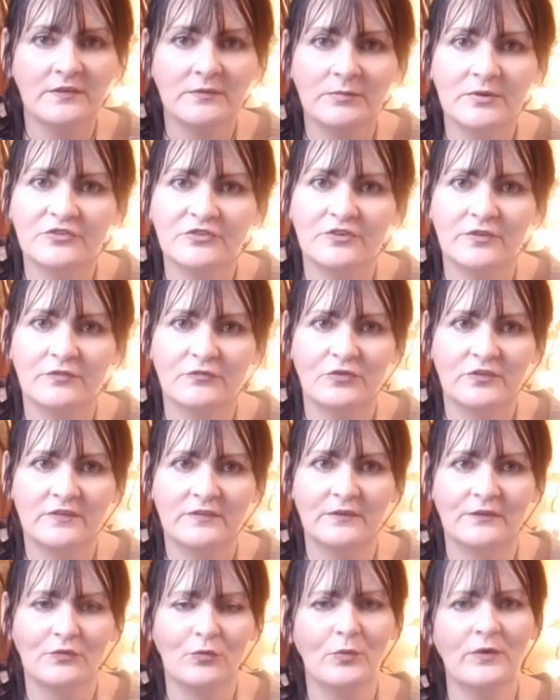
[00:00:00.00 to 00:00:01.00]
posting pictures of
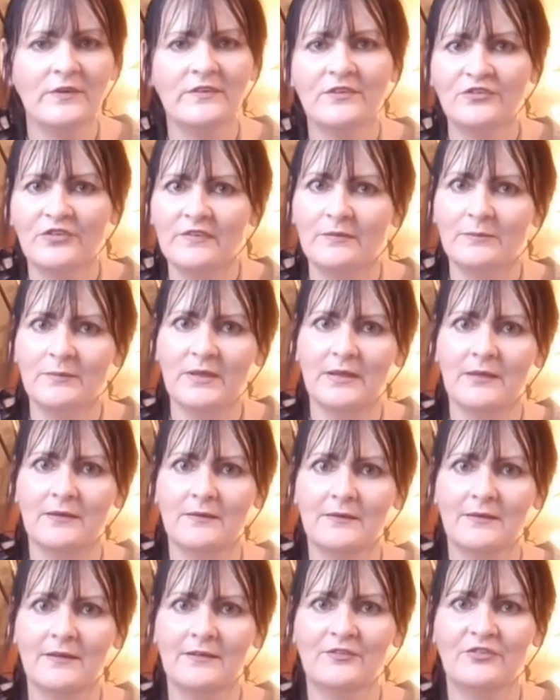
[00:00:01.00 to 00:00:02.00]
crystals? Or is it just me?
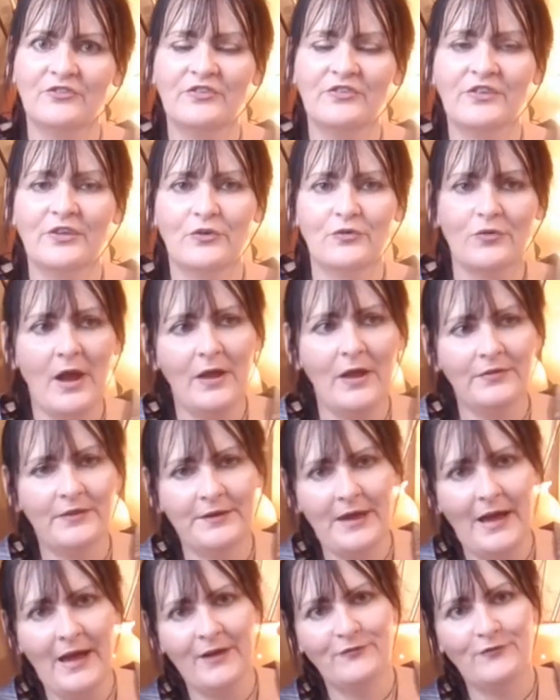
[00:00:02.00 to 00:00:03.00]
Is it just the crowd
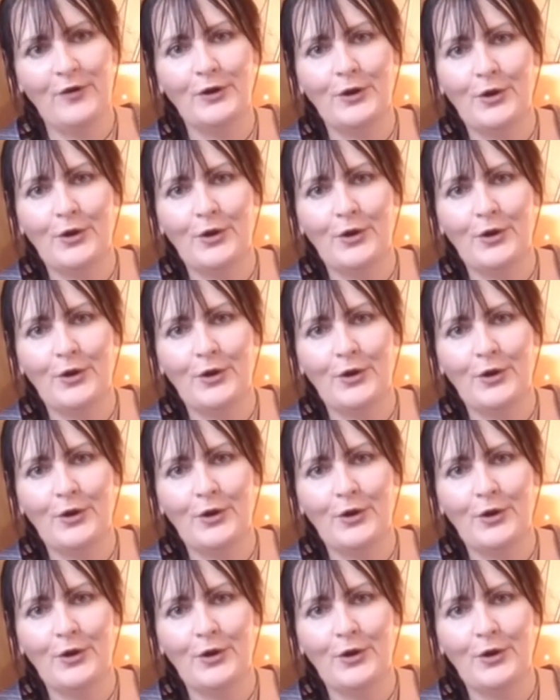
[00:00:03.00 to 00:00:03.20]
that I